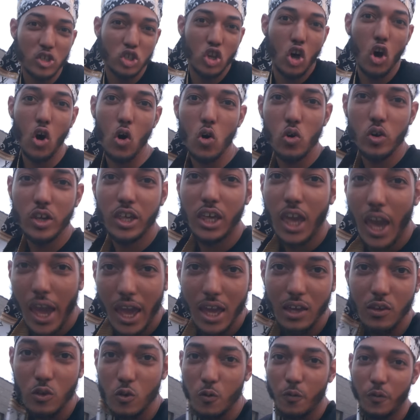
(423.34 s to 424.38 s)
is a whole
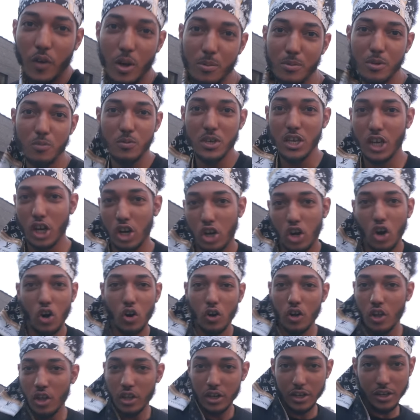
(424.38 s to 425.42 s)
gang, you feel me? We could go.
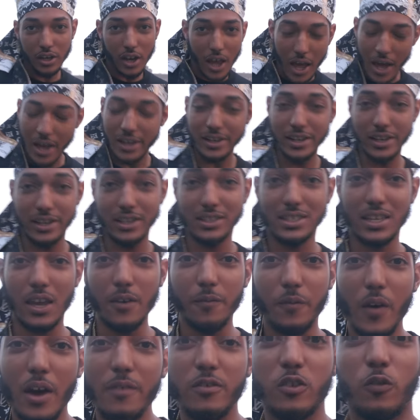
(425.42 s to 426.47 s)
Nah, nigga,
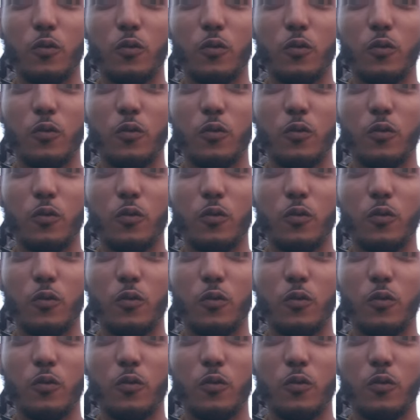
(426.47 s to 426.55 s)
10-5 is